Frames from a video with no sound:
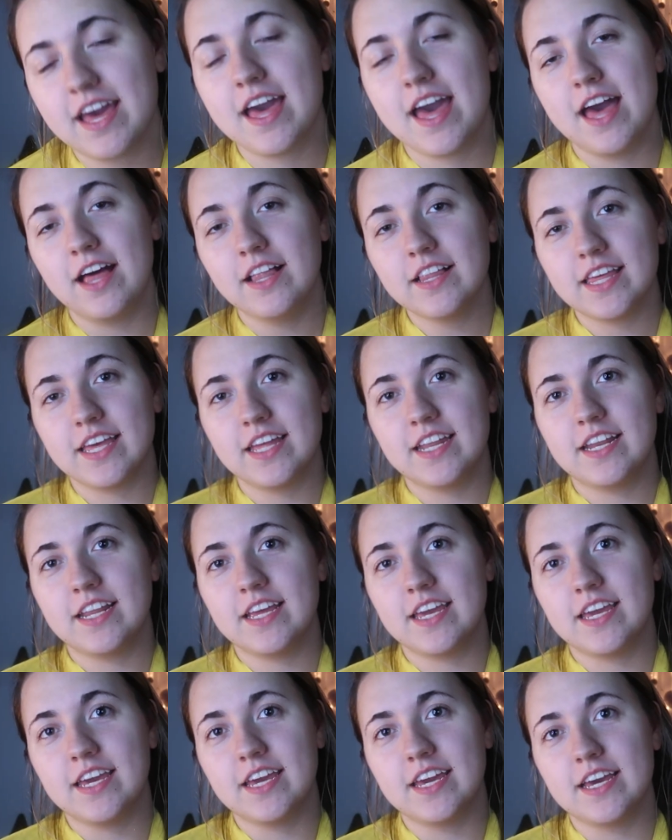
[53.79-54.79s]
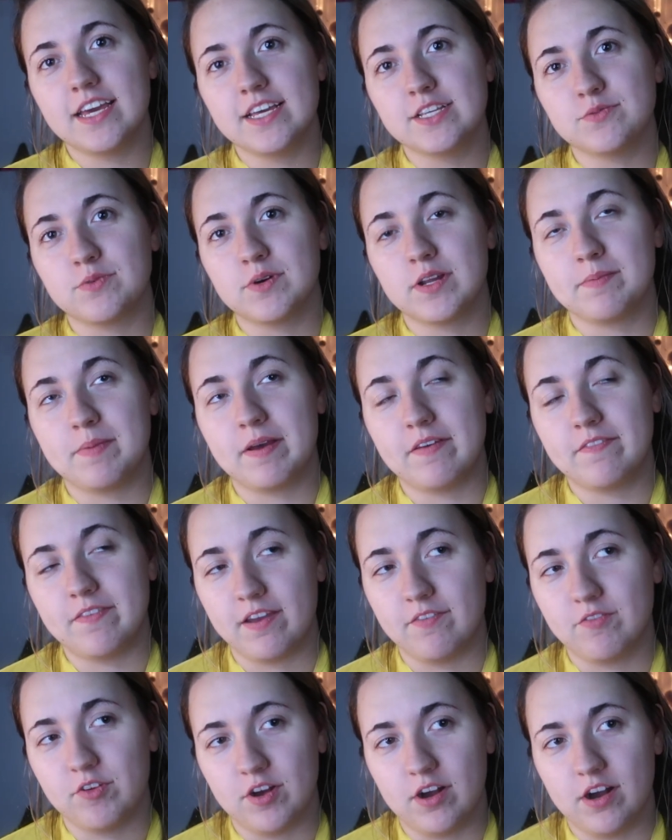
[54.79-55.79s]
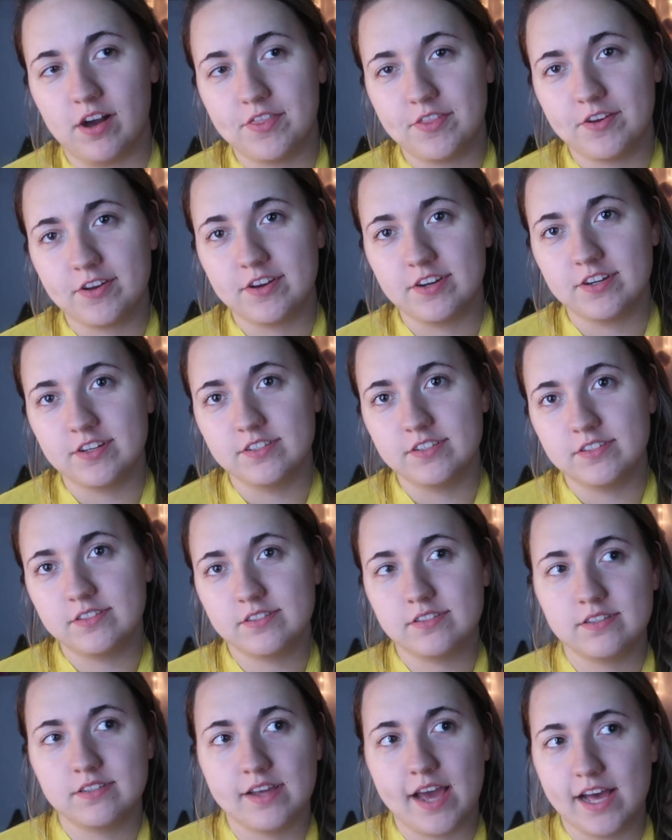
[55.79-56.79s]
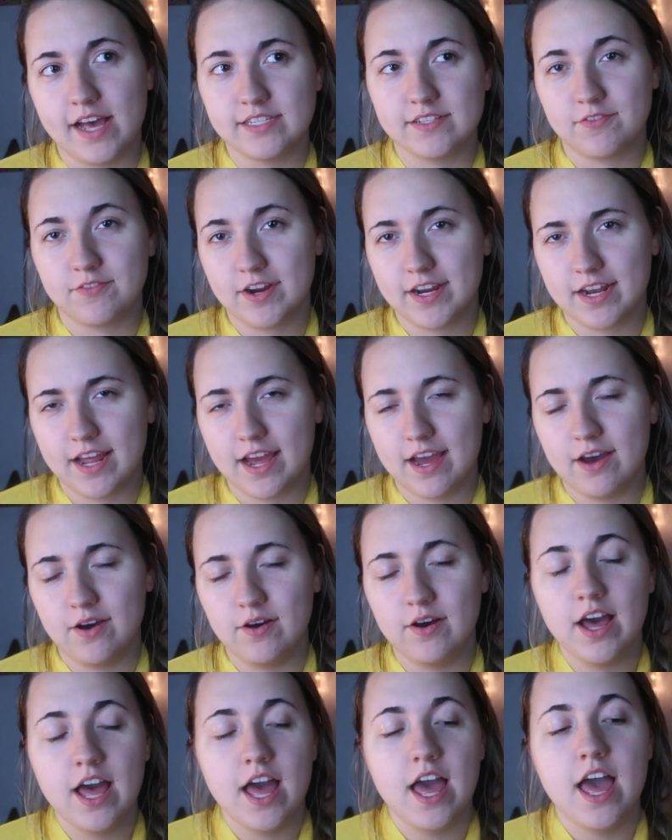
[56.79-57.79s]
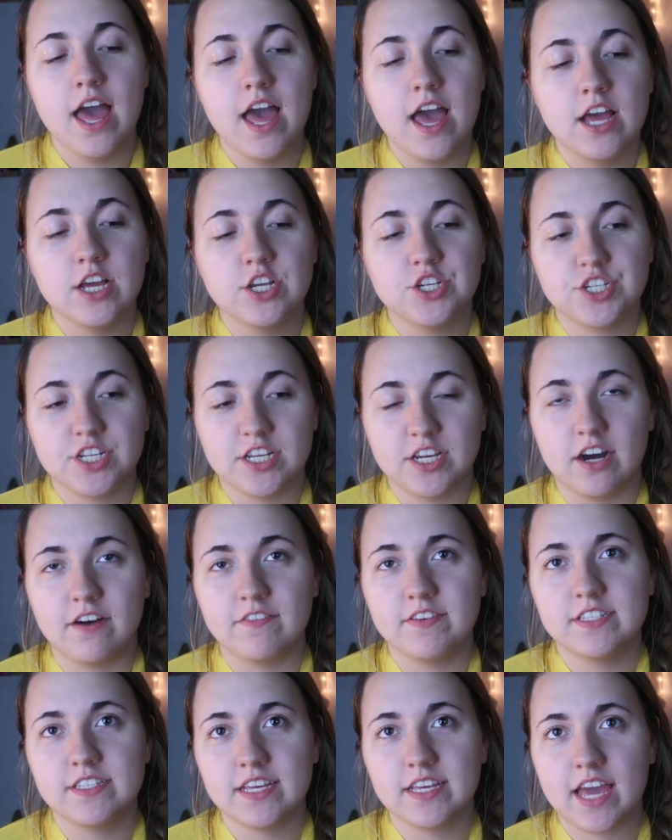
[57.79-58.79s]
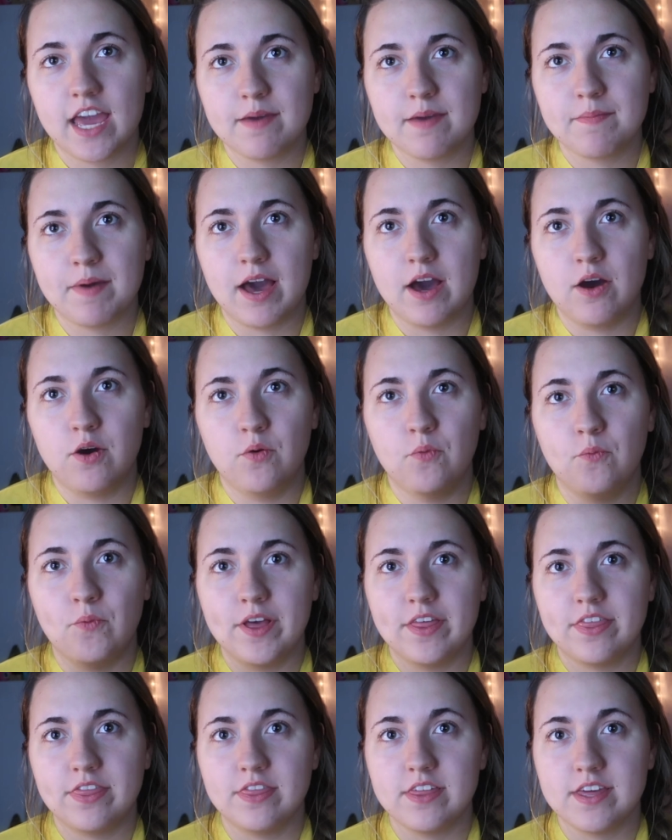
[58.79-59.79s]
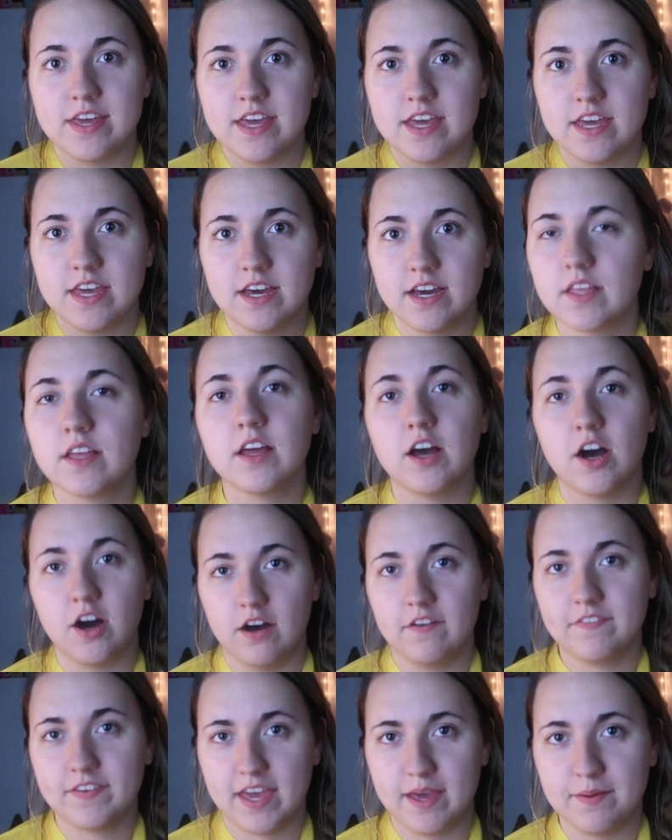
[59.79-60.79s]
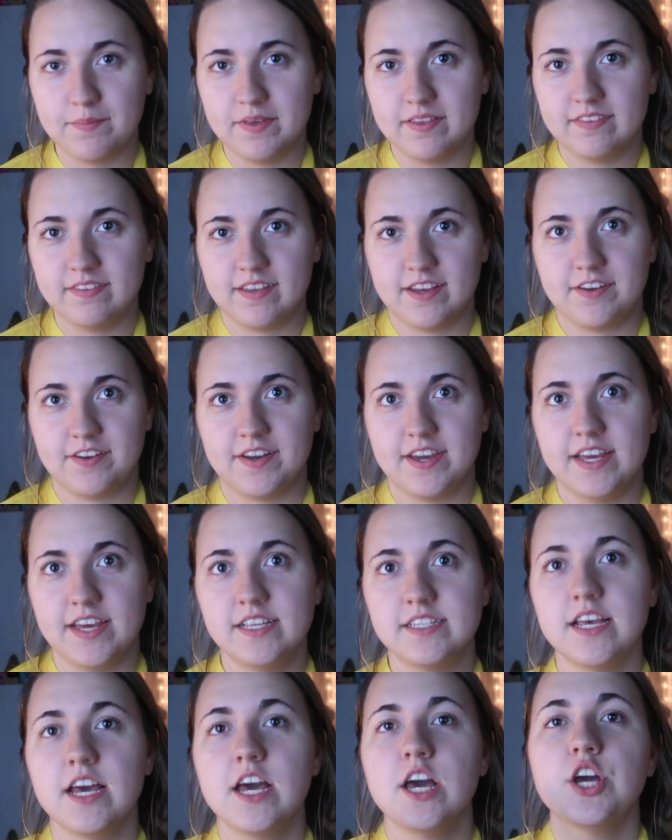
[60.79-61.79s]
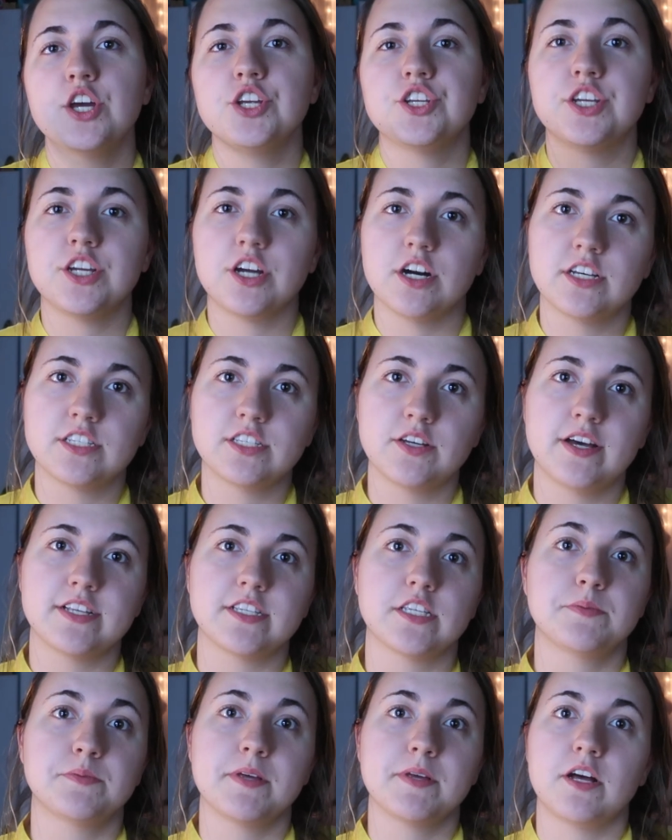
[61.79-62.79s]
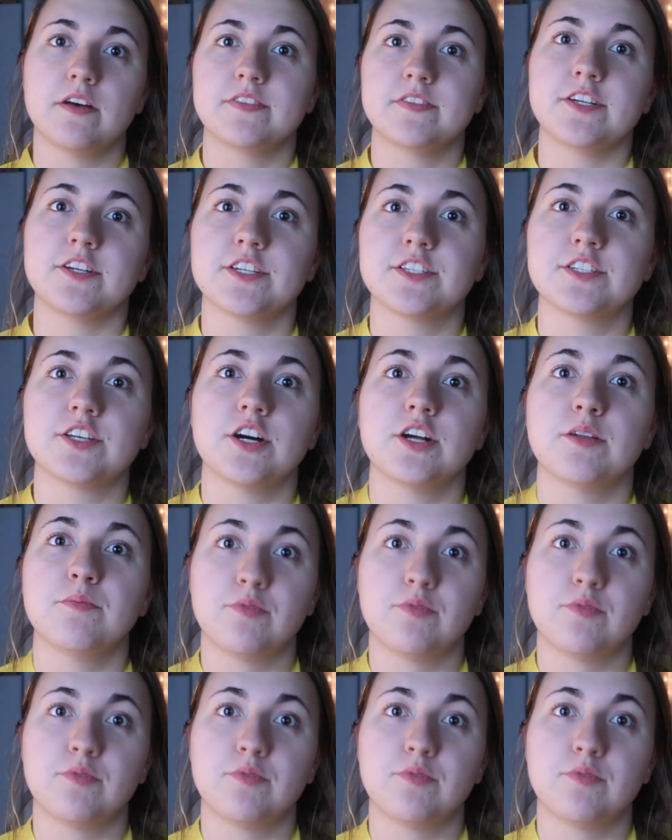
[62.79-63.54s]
Elle Kennedy is one of my favorite authors as of right now. She obviously came out with the Off-Campus series. She also has a spin-off series called